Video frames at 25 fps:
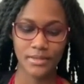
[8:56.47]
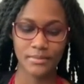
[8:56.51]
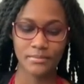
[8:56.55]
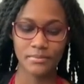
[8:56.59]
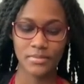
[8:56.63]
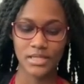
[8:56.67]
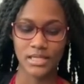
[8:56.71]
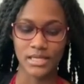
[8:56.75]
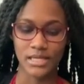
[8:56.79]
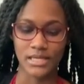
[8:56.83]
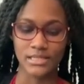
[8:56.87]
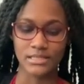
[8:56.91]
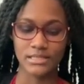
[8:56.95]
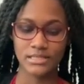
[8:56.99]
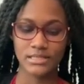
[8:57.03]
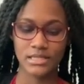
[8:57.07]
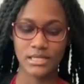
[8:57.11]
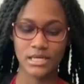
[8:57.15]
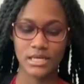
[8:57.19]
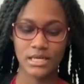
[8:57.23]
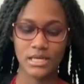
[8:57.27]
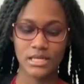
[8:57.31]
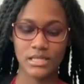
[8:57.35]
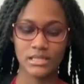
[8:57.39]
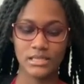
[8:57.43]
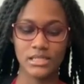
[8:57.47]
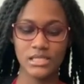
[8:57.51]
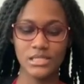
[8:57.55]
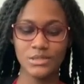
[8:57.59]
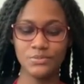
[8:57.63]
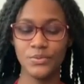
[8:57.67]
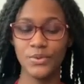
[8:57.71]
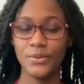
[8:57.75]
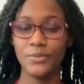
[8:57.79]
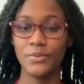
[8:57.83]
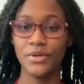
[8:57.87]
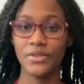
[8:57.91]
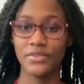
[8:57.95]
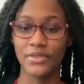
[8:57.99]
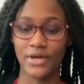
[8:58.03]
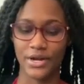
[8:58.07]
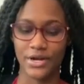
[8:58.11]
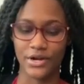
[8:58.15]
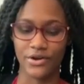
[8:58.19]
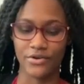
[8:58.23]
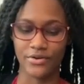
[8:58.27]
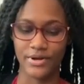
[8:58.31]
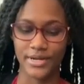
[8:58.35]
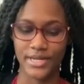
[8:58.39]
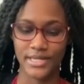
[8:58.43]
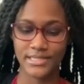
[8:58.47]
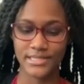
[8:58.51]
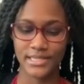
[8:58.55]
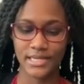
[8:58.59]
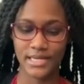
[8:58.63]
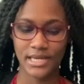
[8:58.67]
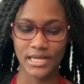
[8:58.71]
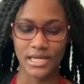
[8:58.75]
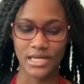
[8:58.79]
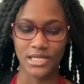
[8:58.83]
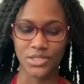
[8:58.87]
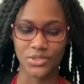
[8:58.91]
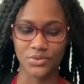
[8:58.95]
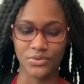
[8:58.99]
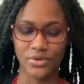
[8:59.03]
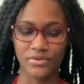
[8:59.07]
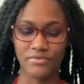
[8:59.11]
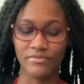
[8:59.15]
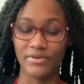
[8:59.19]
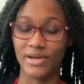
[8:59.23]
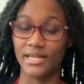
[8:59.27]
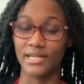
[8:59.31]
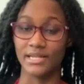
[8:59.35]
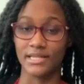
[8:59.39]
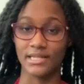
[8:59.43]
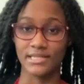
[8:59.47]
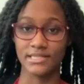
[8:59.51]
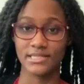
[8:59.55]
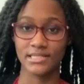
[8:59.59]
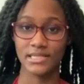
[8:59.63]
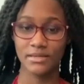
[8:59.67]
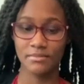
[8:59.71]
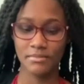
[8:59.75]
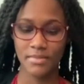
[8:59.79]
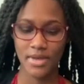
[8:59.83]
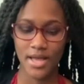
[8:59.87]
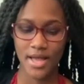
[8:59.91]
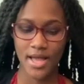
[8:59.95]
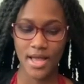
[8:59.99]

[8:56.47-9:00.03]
Plus, these people that are rioting and doing vandalism